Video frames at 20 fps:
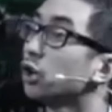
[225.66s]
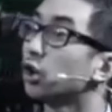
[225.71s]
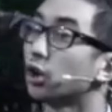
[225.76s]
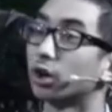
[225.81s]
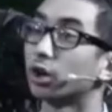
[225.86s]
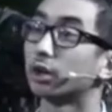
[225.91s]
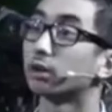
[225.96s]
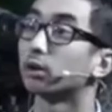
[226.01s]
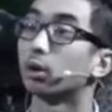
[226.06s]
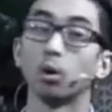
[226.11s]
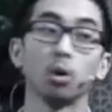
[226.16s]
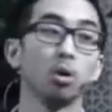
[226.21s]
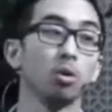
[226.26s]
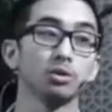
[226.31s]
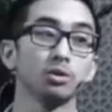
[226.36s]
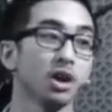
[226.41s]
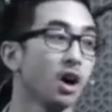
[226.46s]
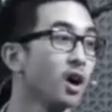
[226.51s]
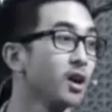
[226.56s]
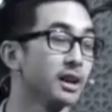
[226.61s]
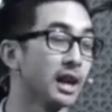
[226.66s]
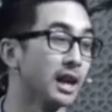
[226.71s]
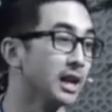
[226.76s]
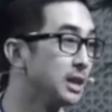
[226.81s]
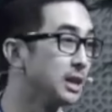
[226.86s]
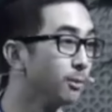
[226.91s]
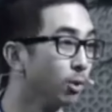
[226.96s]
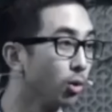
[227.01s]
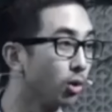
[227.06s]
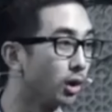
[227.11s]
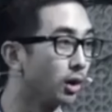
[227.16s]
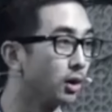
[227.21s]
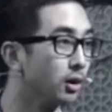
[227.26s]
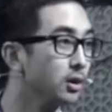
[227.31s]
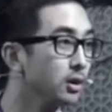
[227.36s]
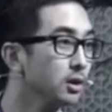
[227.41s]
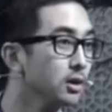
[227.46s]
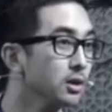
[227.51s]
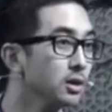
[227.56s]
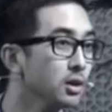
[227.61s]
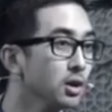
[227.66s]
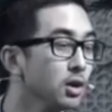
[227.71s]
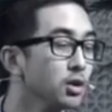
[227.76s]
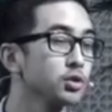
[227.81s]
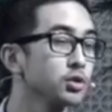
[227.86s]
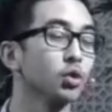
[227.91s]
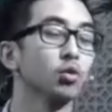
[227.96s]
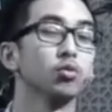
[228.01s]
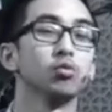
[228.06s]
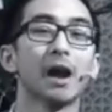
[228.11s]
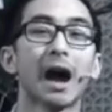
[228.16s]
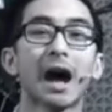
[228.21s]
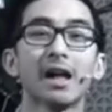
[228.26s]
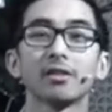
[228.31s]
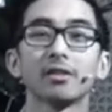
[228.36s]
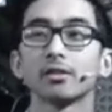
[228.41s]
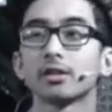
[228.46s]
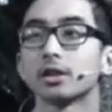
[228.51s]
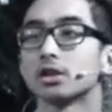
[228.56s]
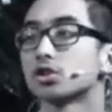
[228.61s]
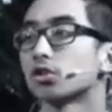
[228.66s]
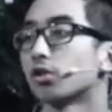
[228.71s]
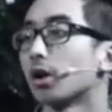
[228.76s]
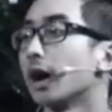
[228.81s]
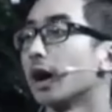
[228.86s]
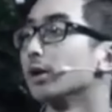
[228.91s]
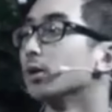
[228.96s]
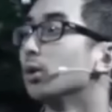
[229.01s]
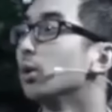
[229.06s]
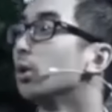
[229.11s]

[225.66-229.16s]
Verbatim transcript: couldn't hold on anymore. So rather than try and